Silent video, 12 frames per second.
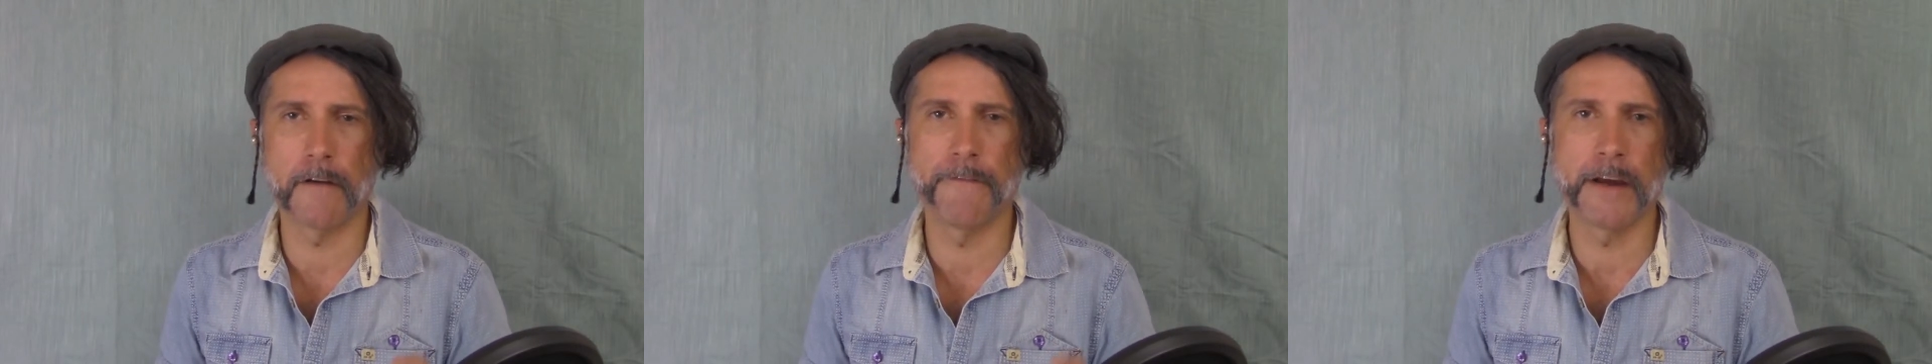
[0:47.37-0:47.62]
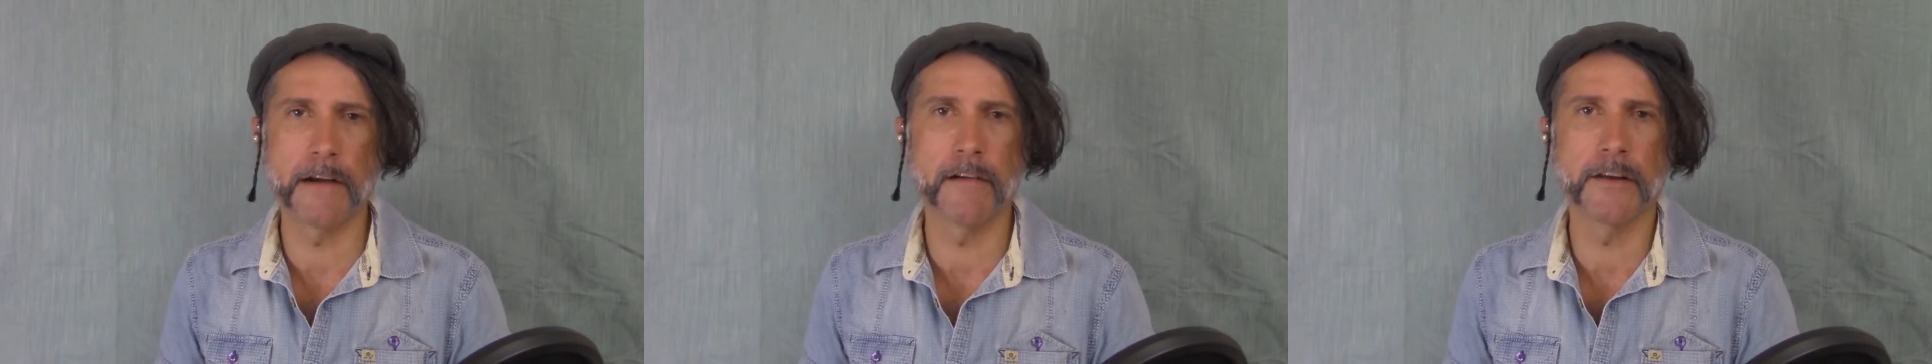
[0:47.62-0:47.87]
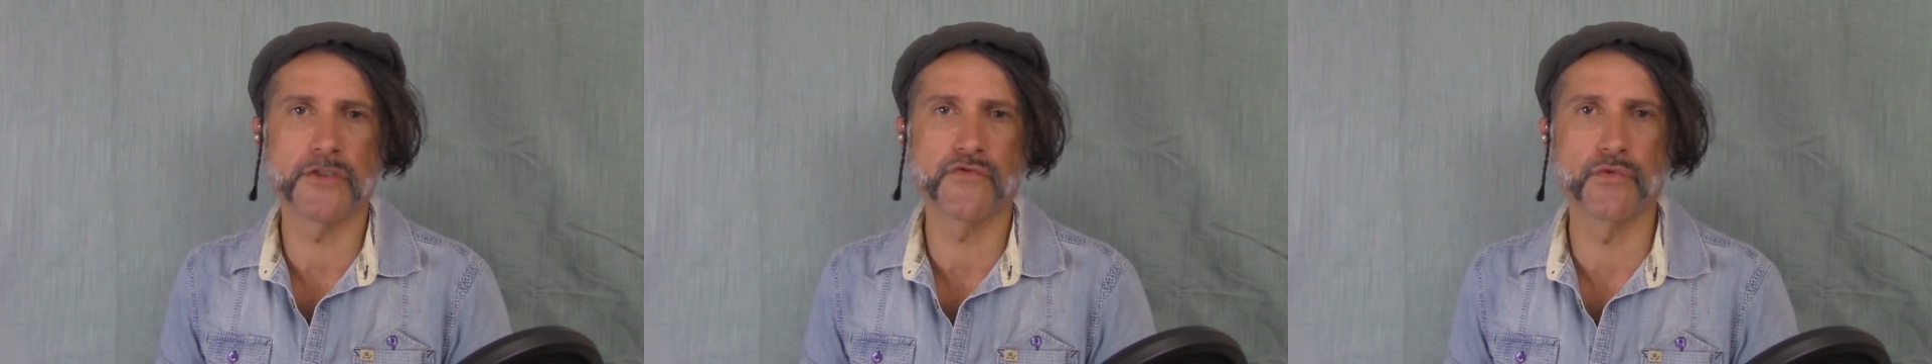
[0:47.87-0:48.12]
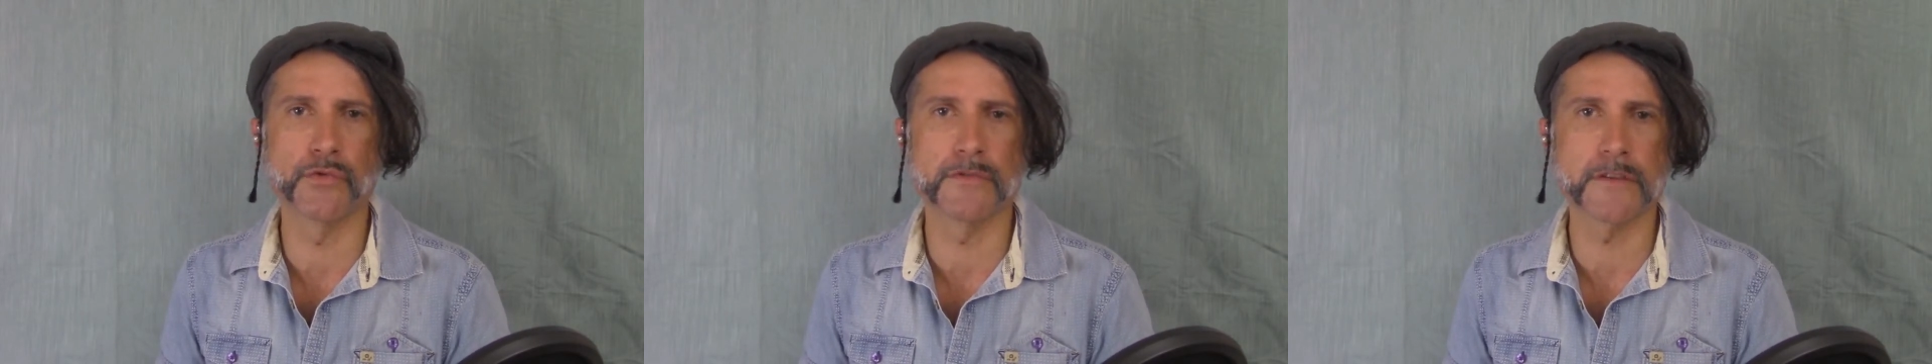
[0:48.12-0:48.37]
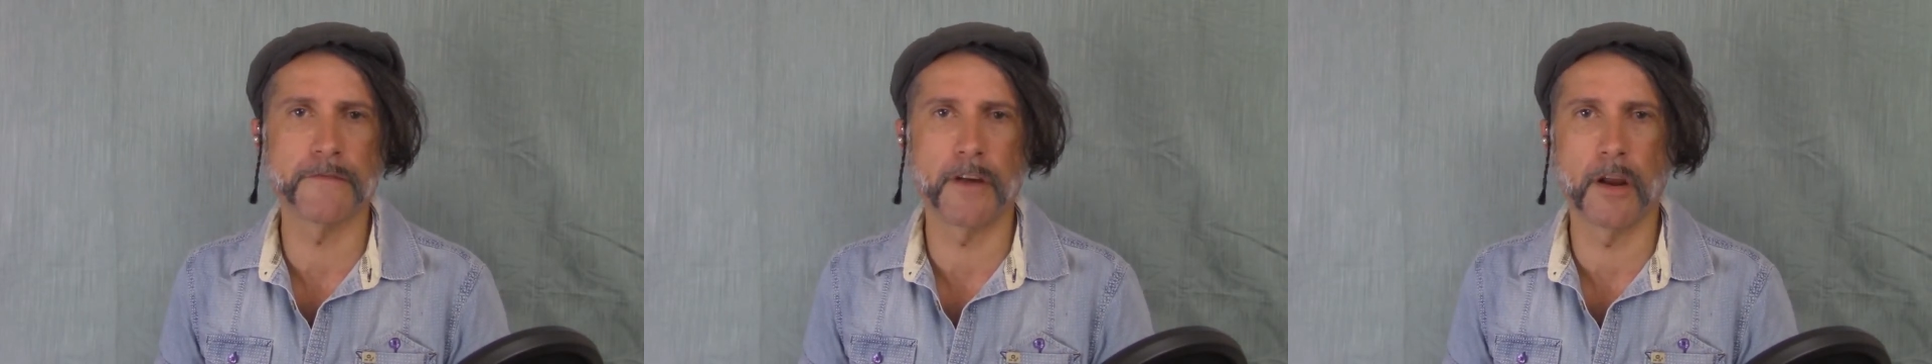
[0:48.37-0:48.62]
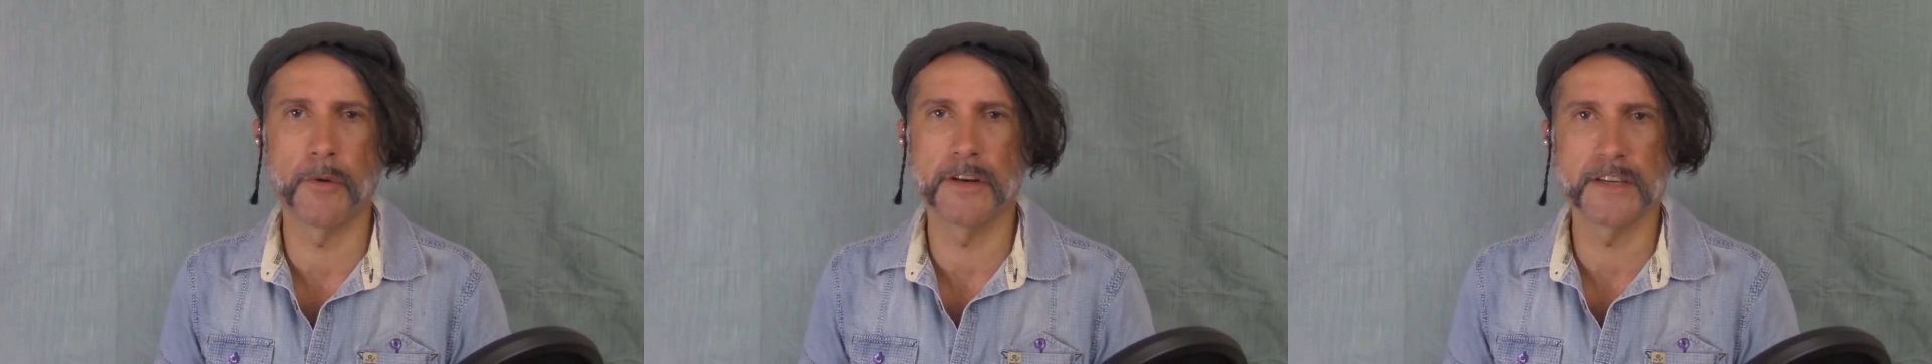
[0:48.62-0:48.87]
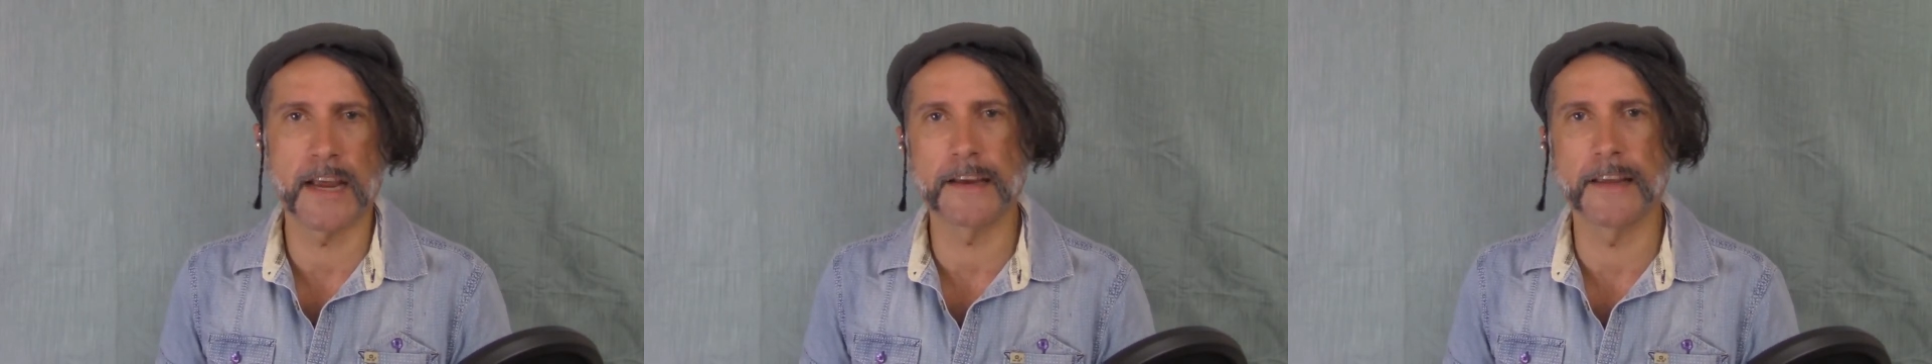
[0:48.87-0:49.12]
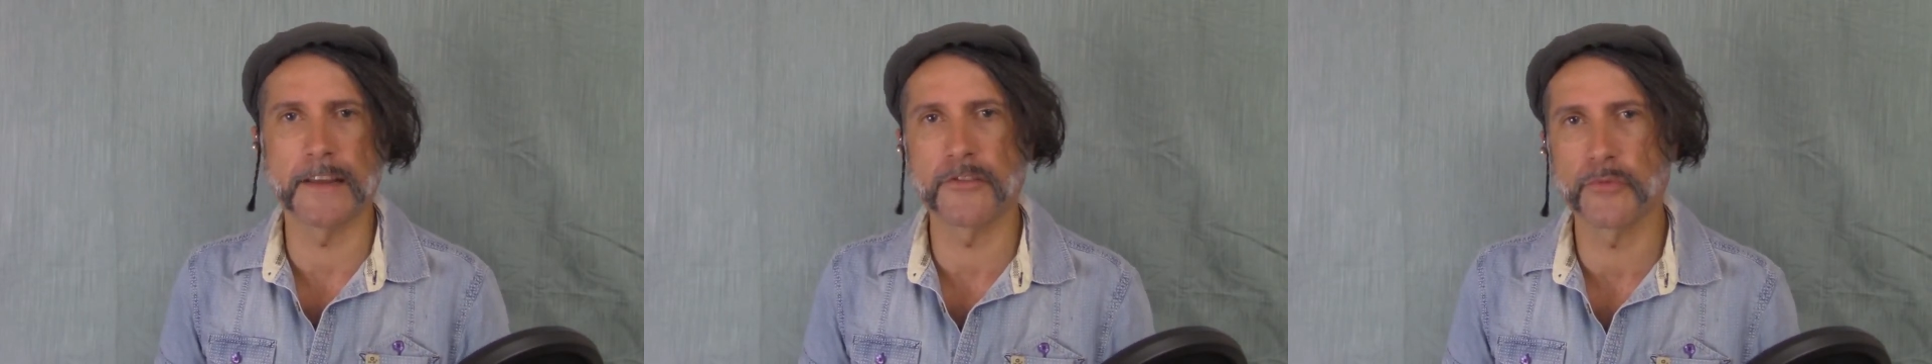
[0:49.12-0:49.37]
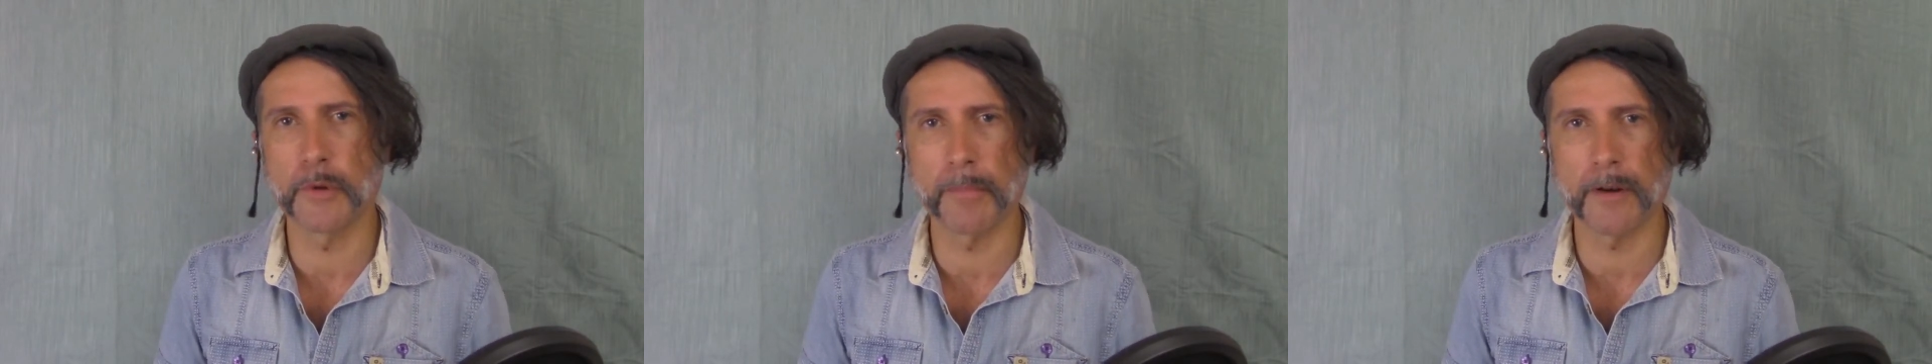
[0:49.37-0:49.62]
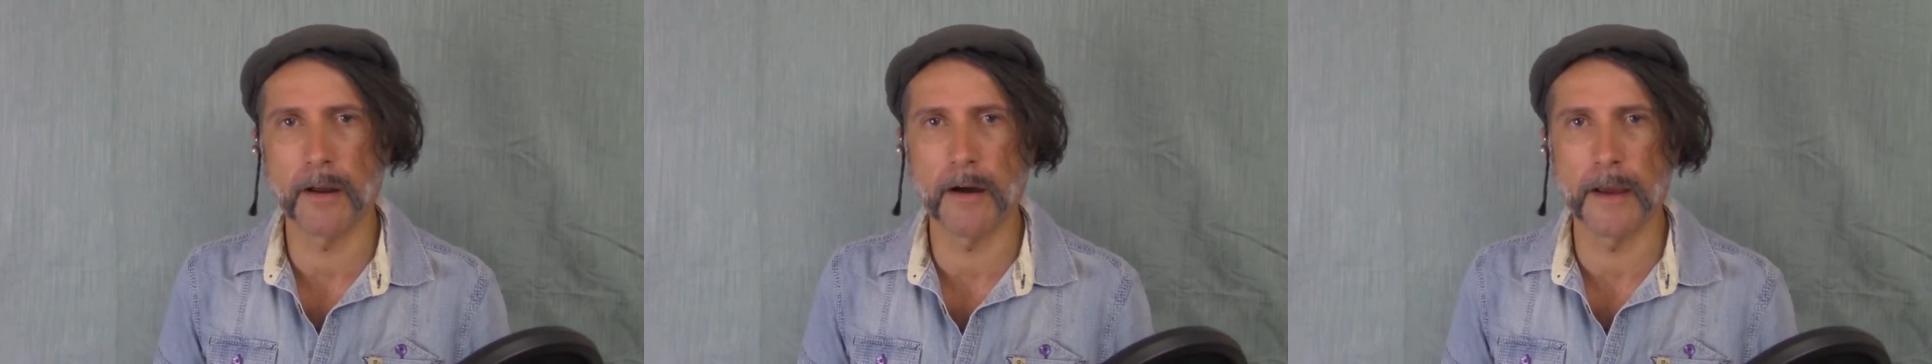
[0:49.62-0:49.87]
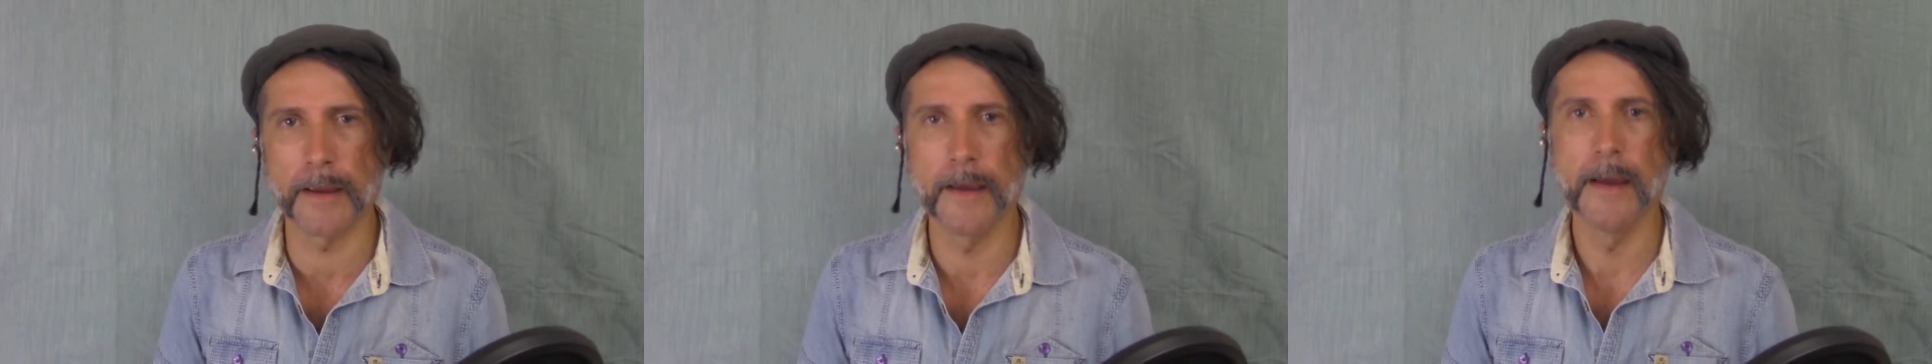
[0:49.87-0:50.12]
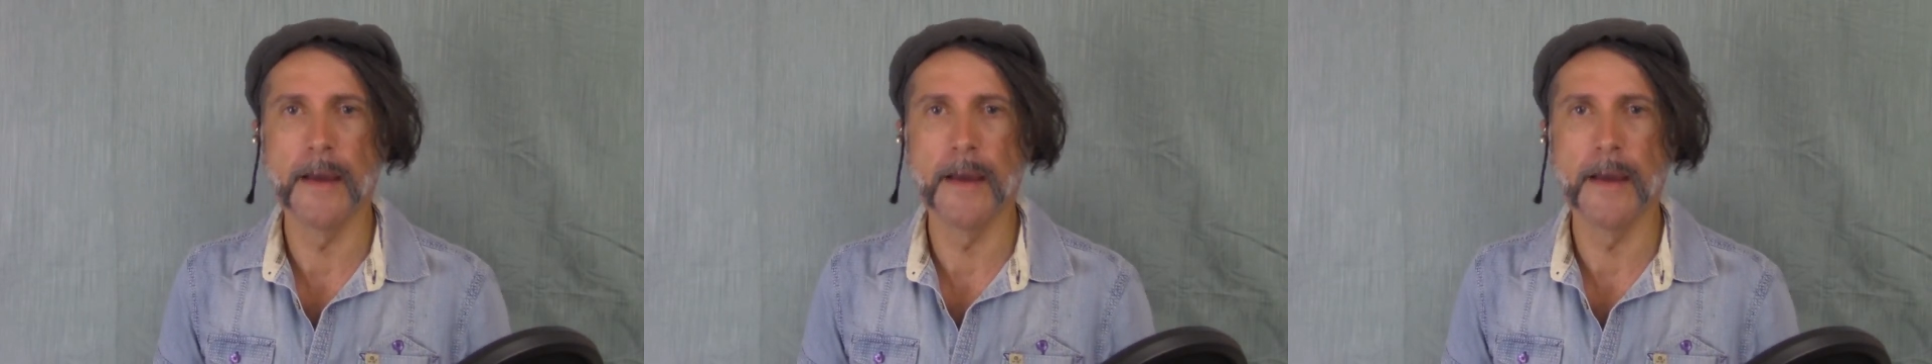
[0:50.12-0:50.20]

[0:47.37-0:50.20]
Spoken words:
various rules to follow and techniques to apply,